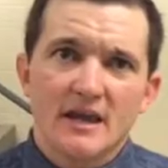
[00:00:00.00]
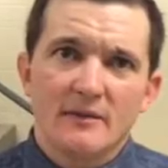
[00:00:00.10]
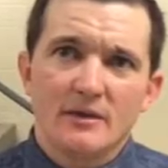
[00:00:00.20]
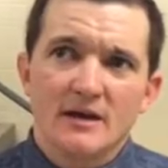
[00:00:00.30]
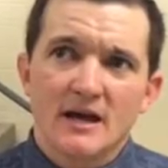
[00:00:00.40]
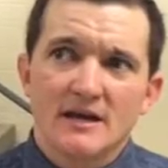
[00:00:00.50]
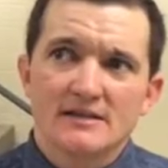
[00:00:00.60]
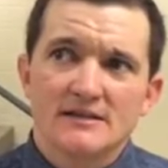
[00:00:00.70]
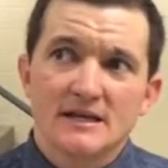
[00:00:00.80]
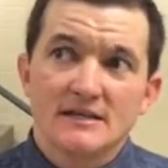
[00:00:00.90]
came and got
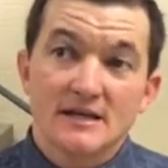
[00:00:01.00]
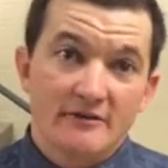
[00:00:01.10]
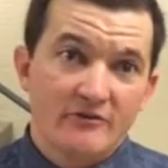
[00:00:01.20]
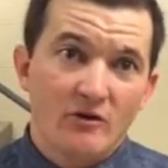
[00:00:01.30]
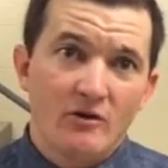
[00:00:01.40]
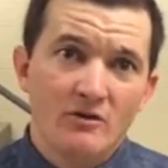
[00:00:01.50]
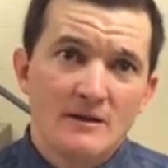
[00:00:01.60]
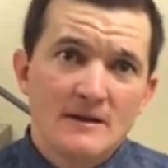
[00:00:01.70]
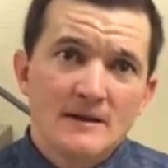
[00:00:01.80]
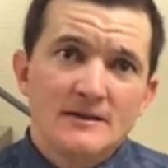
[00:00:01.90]
us a tech fall
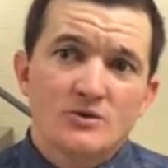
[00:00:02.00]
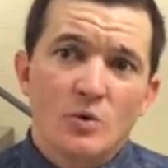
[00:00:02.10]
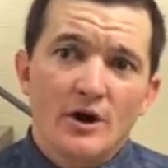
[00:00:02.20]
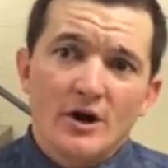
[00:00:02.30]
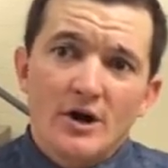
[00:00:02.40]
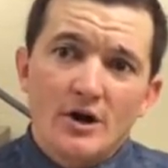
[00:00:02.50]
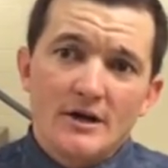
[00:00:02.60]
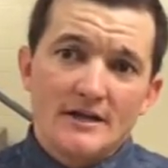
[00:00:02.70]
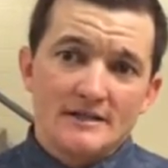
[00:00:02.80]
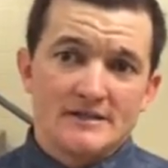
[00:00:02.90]
to
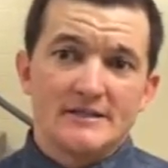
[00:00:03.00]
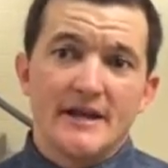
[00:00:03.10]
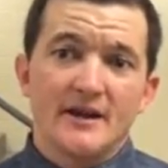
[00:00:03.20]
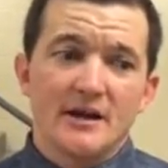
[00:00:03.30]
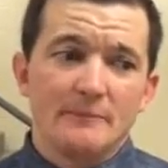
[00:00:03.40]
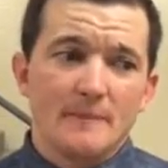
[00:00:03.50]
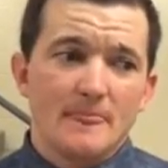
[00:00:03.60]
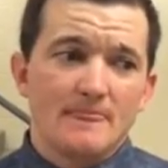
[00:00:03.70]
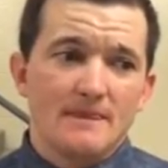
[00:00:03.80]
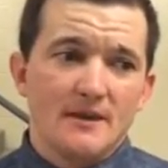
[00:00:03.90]
where it set up
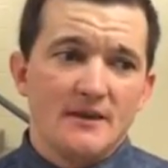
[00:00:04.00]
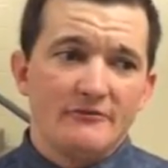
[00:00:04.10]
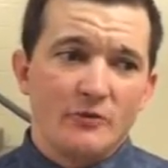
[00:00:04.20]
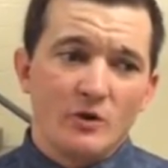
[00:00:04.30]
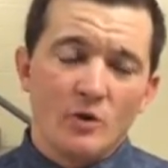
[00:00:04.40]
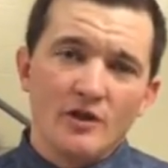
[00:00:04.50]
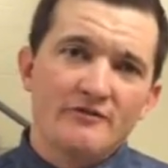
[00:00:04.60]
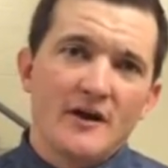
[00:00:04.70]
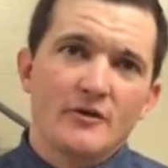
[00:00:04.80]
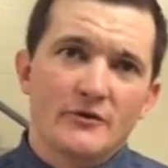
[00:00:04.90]
if we won the
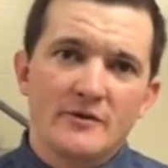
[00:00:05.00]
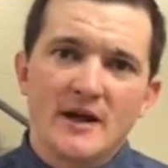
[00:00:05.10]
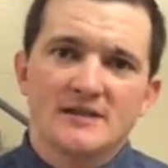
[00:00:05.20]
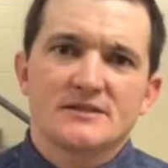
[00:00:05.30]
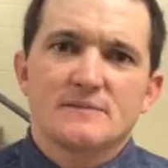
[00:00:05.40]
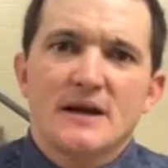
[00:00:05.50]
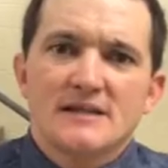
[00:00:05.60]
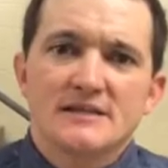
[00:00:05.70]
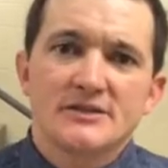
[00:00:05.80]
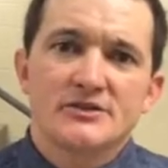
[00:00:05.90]
final three matches by
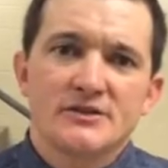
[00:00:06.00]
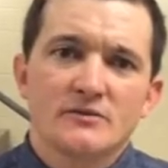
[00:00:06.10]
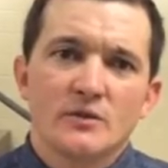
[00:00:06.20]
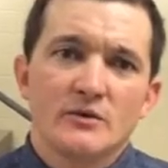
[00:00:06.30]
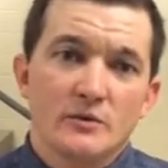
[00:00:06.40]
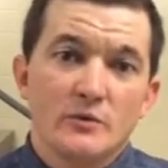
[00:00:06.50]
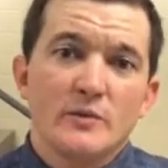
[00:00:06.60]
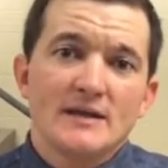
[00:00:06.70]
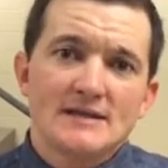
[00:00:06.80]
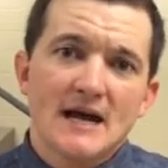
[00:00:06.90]
decision, it would
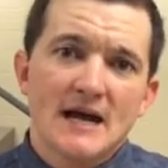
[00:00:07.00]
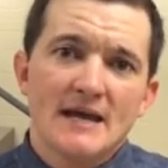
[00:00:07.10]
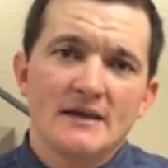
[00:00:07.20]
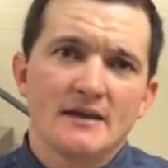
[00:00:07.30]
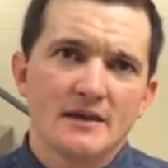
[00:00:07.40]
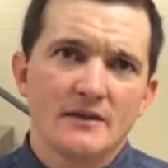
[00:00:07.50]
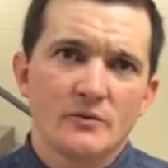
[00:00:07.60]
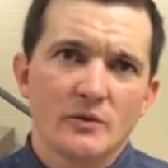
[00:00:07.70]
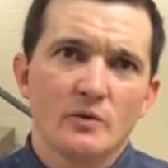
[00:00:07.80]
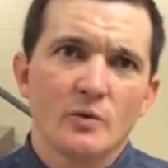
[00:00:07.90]
be a tie, and
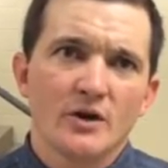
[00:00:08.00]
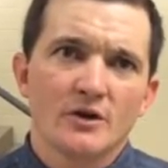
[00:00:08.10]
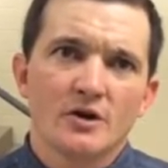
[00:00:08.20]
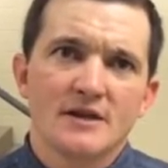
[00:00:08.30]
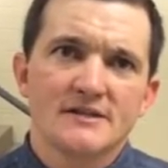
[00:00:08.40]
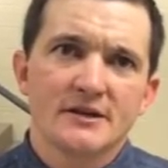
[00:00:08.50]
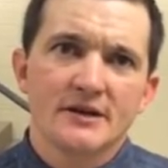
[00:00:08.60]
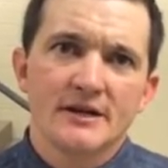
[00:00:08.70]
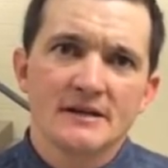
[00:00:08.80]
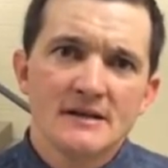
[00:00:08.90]
then we would win on
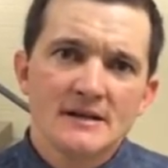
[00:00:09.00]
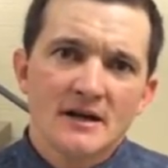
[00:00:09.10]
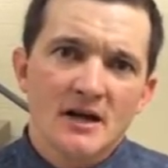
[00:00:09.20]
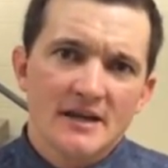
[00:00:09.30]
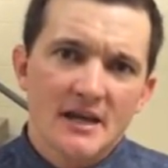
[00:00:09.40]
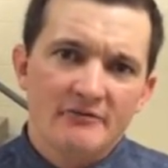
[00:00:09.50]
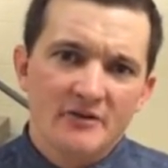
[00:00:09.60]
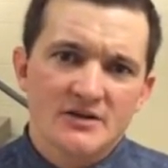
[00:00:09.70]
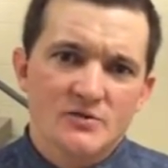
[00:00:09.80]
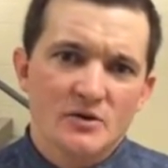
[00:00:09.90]
criteria. Kane
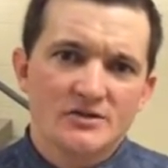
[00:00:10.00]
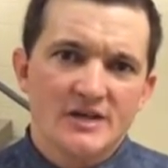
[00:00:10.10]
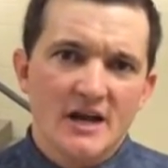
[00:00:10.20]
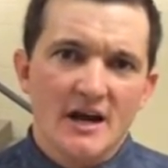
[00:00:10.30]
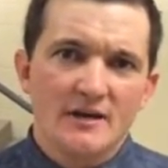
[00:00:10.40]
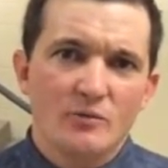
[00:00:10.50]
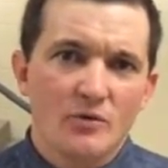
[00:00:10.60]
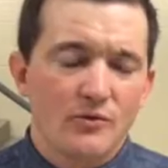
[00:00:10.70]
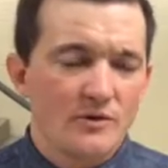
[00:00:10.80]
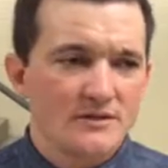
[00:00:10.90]
Francois and Jay Heine
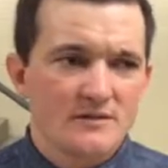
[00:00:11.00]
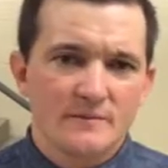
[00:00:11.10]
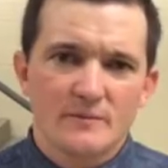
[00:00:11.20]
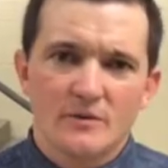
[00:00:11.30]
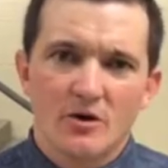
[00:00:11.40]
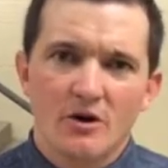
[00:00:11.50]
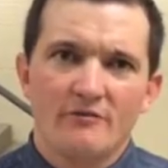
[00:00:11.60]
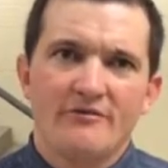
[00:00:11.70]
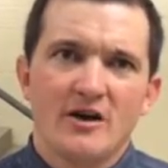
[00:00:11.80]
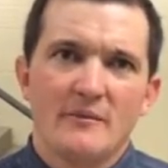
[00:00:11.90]
both won some
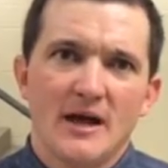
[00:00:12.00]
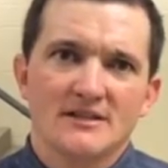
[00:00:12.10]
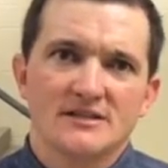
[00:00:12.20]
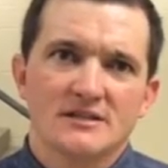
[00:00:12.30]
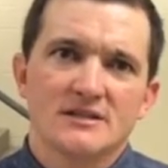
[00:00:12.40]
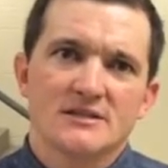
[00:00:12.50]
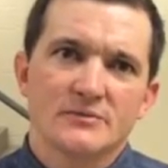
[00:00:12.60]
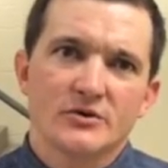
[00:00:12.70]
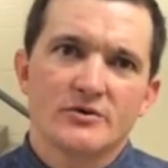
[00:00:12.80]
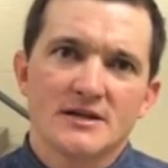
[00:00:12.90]
hard-fought matches against
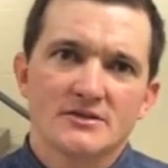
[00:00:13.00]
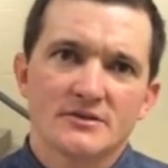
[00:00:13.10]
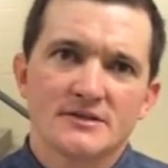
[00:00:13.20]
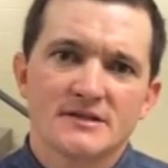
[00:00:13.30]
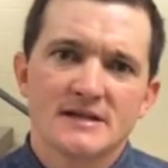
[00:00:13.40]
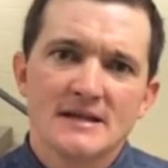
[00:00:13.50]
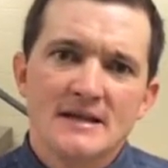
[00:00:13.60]
some good wrestlers.